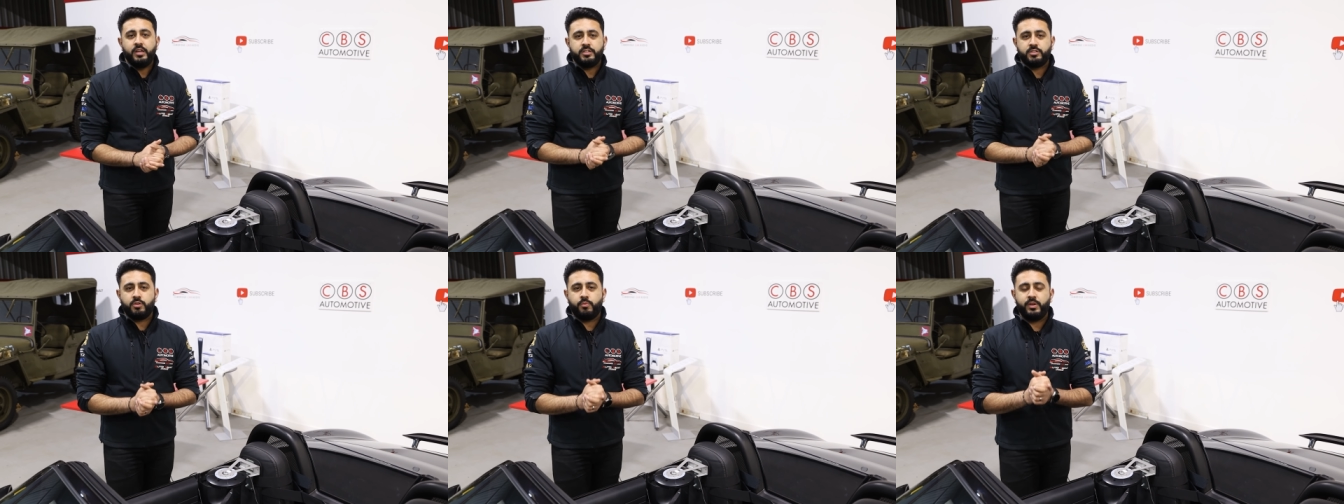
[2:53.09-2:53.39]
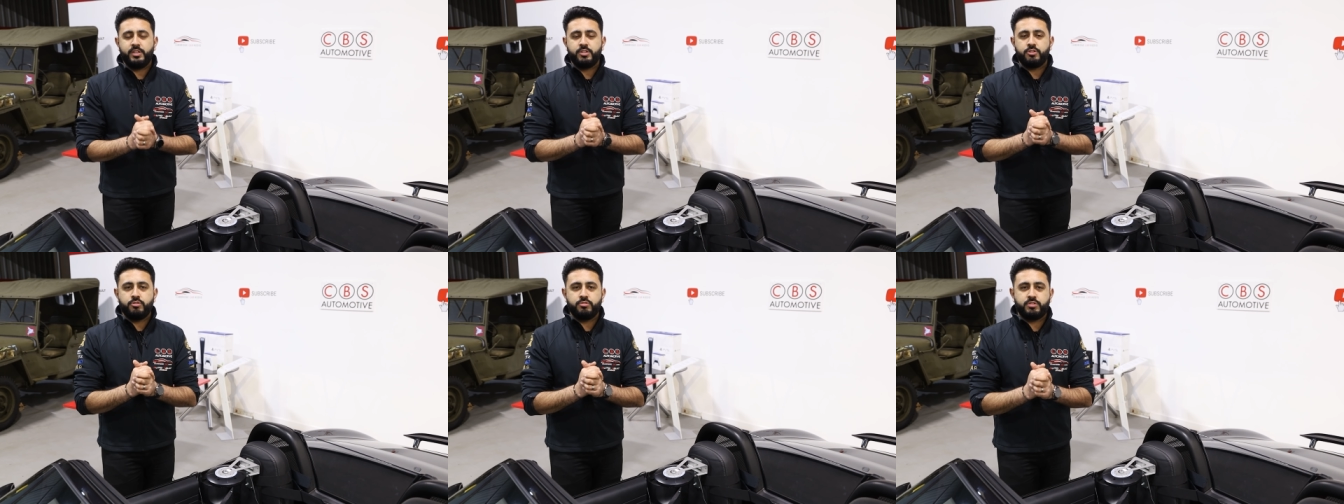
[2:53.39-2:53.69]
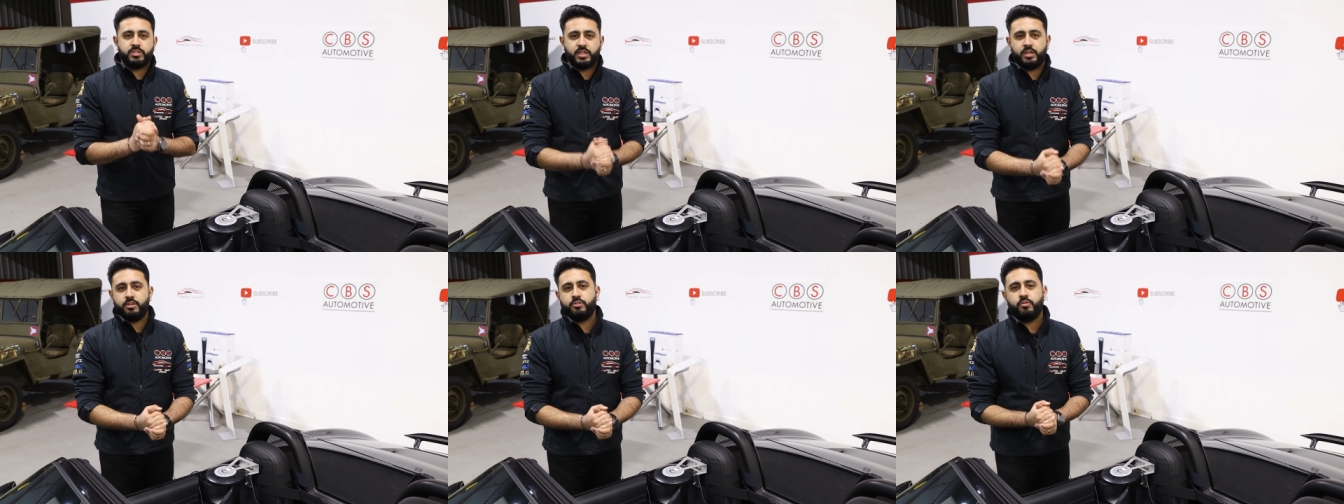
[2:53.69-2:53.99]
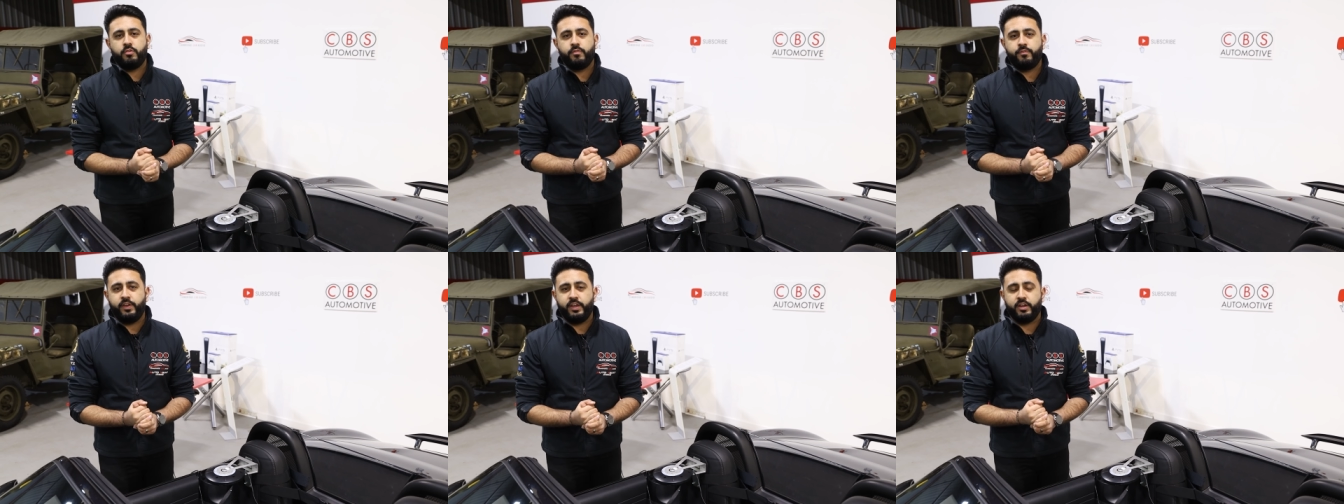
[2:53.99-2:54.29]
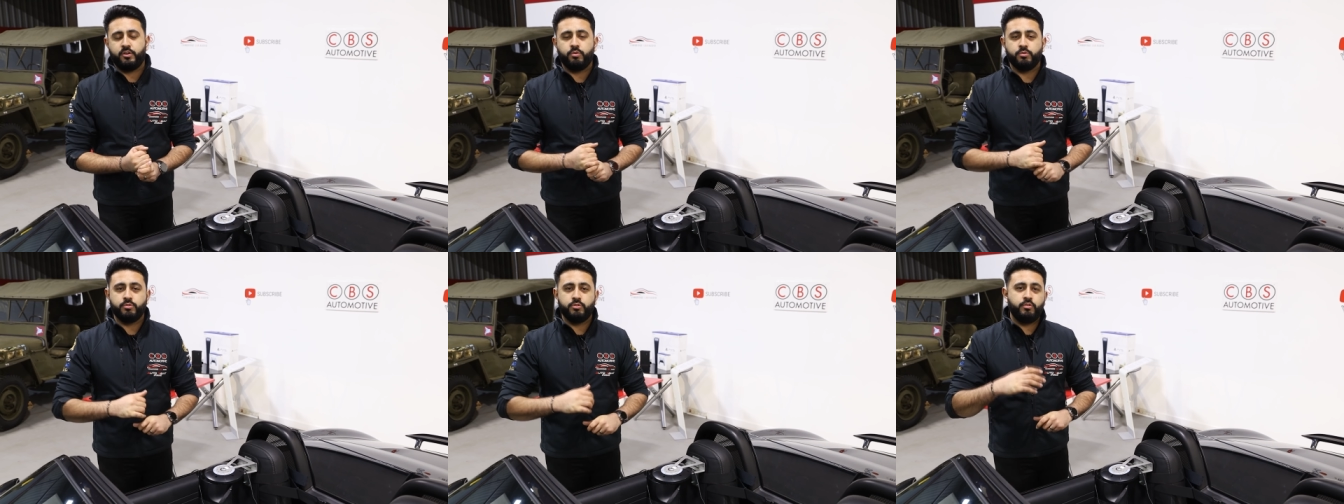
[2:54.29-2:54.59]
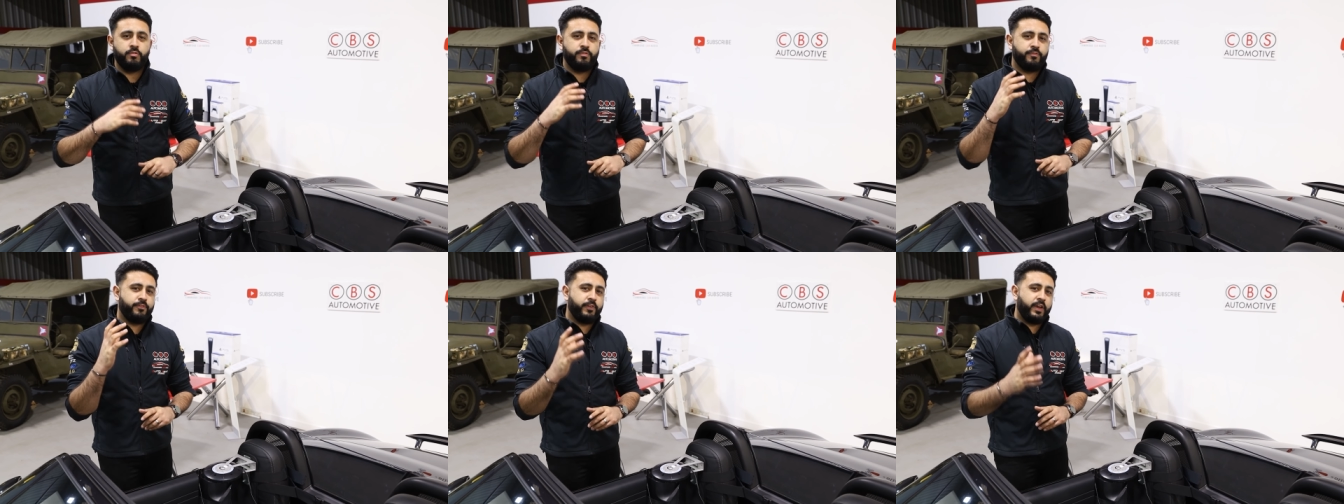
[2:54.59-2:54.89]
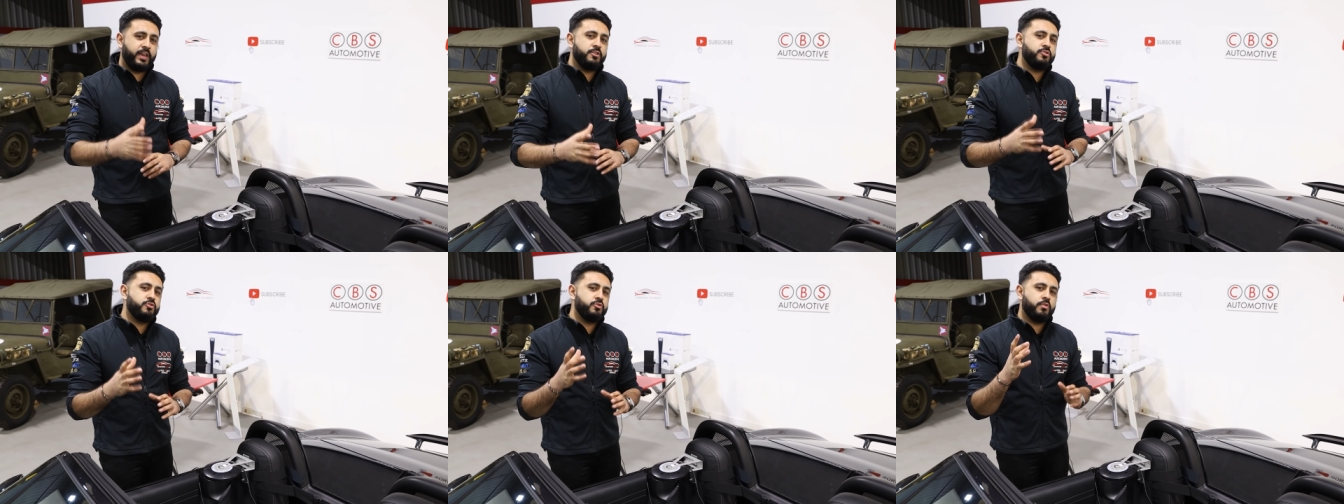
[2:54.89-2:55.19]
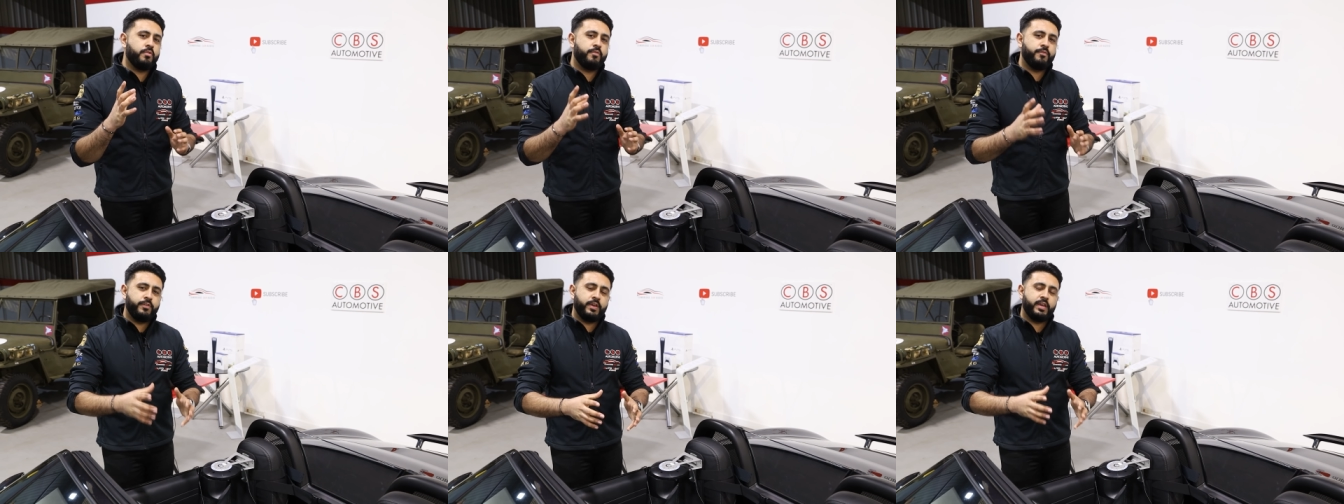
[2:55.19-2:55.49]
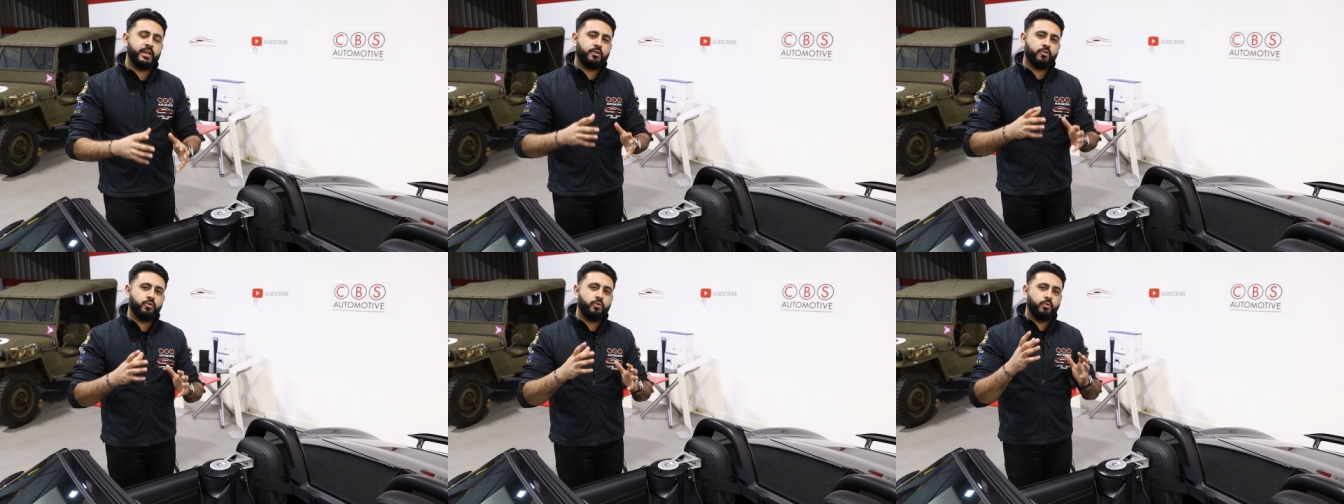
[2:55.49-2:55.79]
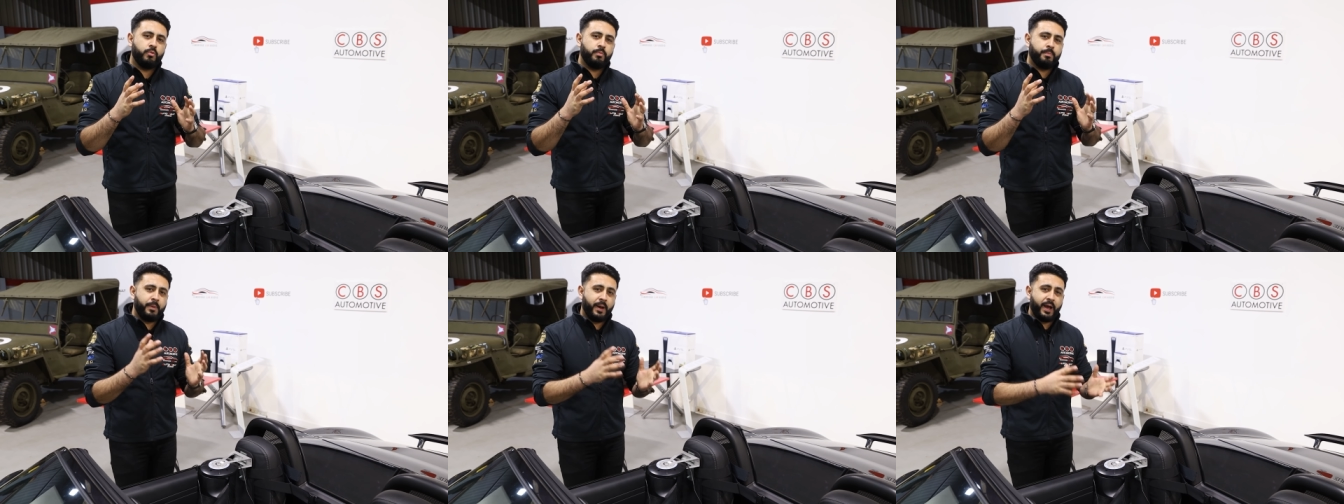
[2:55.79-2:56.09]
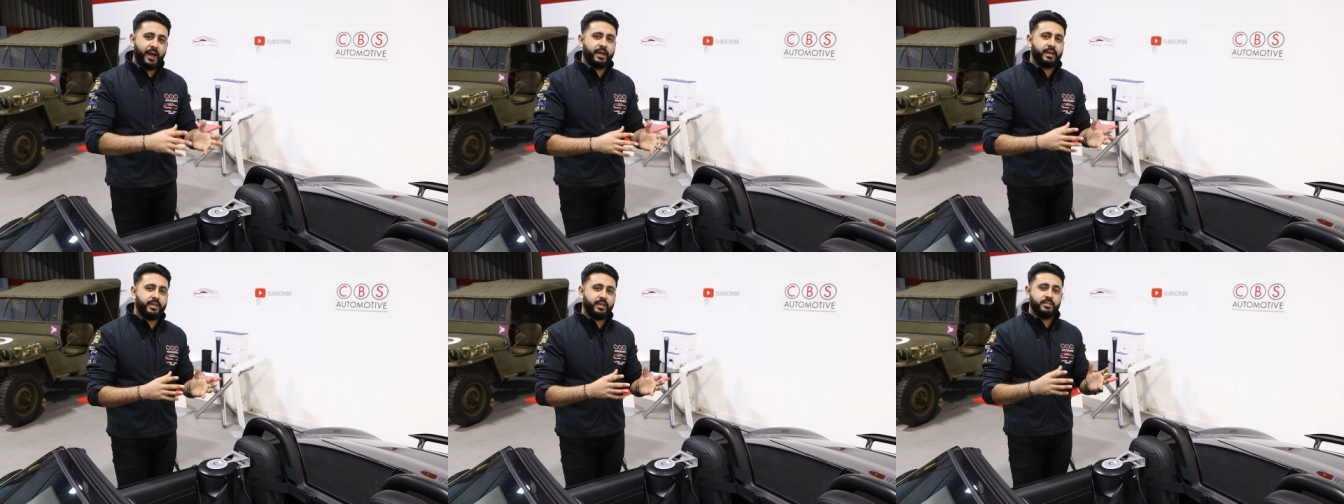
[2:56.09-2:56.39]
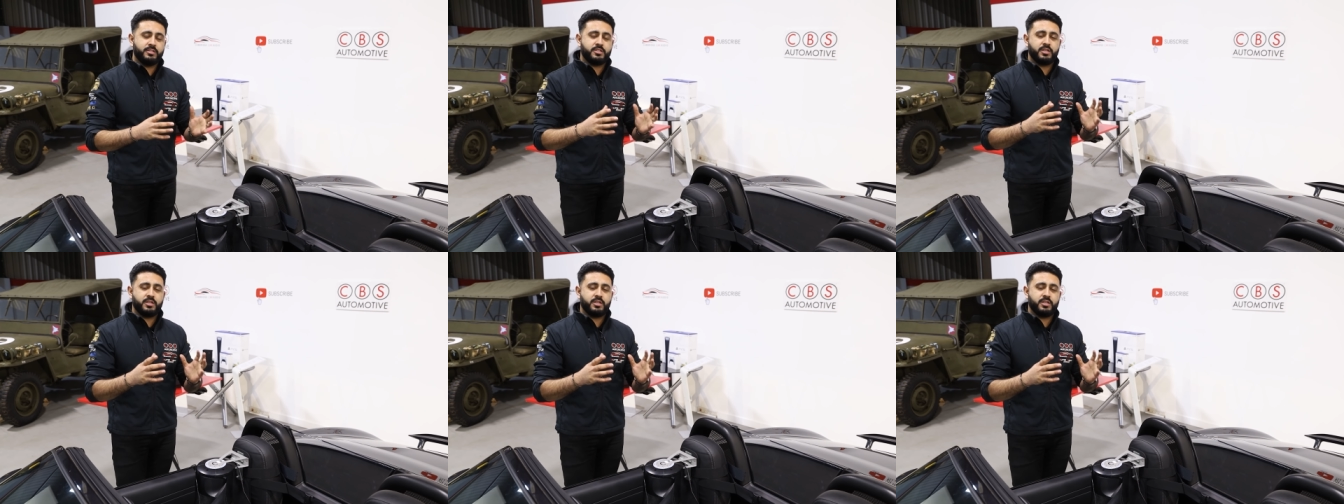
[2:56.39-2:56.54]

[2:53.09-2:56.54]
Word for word: So when you sit in your vehicle and you fade your vehicle back in